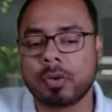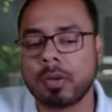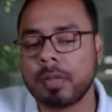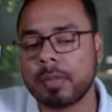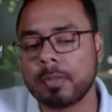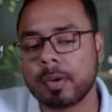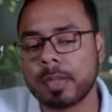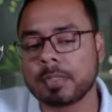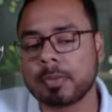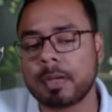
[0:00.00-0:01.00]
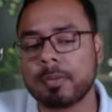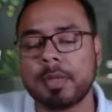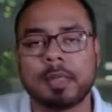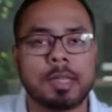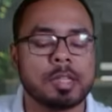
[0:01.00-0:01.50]
all the points
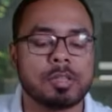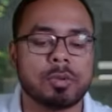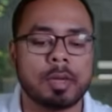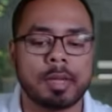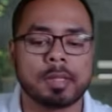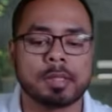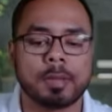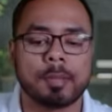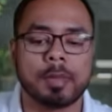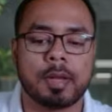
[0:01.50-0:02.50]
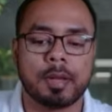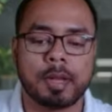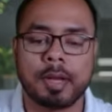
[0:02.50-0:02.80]
between these two lines, right?